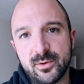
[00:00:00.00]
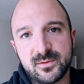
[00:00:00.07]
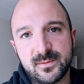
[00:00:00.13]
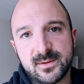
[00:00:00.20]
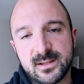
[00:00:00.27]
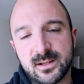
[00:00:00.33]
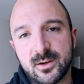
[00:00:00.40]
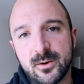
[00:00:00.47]
which
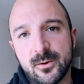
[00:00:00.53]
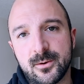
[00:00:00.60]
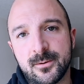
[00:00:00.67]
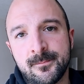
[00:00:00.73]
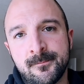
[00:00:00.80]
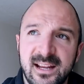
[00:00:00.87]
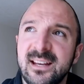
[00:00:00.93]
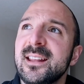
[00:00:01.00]
was the
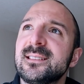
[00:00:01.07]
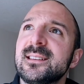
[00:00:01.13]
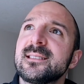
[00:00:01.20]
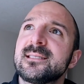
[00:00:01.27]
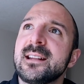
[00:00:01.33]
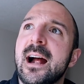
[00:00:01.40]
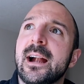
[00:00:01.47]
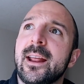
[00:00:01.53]
goal. And this
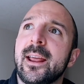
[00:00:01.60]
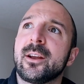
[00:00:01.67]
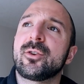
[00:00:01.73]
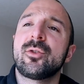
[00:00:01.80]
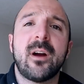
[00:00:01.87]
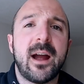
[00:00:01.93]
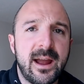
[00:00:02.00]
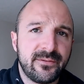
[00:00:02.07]
is not a
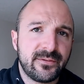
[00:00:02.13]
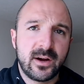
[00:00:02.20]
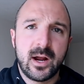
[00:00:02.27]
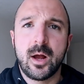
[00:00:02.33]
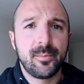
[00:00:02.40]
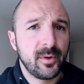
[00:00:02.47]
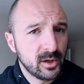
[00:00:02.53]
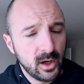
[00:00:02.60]
cry for
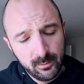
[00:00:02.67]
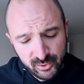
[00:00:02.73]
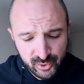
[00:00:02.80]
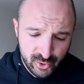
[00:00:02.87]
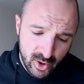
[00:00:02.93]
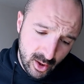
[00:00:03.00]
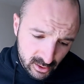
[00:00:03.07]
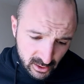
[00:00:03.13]
help, like I'm
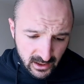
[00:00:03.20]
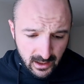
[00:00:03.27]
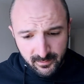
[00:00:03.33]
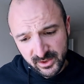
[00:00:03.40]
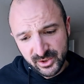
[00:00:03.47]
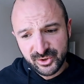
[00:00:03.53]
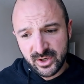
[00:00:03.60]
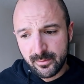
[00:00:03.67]
struggling, I'm
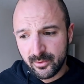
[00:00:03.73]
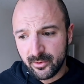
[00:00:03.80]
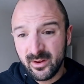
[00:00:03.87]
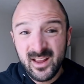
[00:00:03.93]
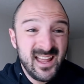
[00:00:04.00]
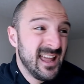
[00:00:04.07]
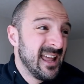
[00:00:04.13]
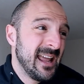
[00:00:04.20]
in
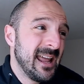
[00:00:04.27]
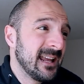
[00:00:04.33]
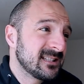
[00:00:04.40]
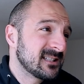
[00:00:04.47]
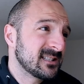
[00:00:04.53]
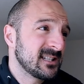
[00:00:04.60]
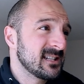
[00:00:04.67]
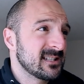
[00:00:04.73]
trouble.
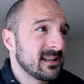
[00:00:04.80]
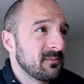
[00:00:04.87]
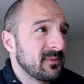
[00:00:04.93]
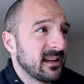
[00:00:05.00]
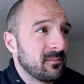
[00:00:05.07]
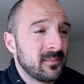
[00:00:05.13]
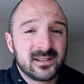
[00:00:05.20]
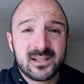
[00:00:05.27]
It's just
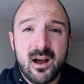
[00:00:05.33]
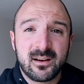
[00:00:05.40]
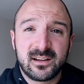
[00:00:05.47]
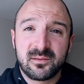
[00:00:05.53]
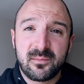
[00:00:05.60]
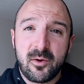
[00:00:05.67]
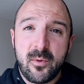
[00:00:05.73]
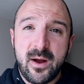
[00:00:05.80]
something I've been talking
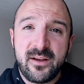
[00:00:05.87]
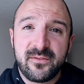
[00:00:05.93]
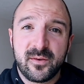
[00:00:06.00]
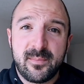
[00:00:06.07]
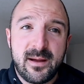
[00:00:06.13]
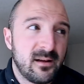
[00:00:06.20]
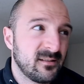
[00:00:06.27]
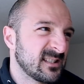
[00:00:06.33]
to my wife
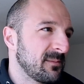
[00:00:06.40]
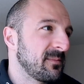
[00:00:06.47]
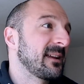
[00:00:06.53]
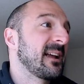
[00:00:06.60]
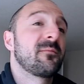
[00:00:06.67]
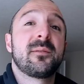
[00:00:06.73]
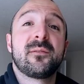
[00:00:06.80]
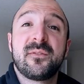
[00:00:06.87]
about and
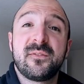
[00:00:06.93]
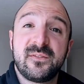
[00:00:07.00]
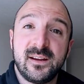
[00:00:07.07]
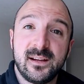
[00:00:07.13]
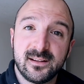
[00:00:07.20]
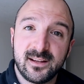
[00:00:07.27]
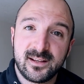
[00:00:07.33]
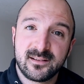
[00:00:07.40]
something I've been
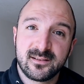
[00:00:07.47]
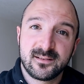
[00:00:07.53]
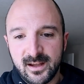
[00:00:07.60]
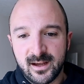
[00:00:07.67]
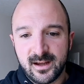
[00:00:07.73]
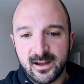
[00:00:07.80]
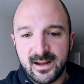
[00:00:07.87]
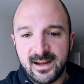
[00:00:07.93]
feeling.
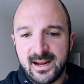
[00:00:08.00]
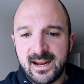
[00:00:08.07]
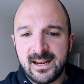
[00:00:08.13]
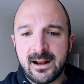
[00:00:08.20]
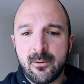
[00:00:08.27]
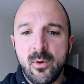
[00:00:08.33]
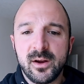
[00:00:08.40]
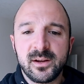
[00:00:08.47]
Uh, and,
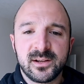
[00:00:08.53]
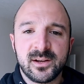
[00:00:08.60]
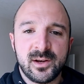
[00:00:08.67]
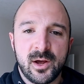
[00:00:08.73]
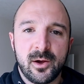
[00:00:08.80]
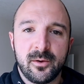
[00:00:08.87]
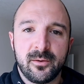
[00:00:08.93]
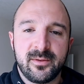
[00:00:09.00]
and I want you to
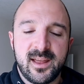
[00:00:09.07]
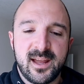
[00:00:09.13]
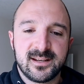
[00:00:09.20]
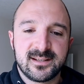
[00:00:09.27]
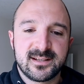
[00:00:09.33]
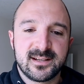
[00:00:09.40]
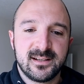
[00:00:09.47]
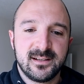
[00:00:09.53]
know
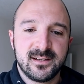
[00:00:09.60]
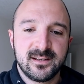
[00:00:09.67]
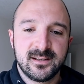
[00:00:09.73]
that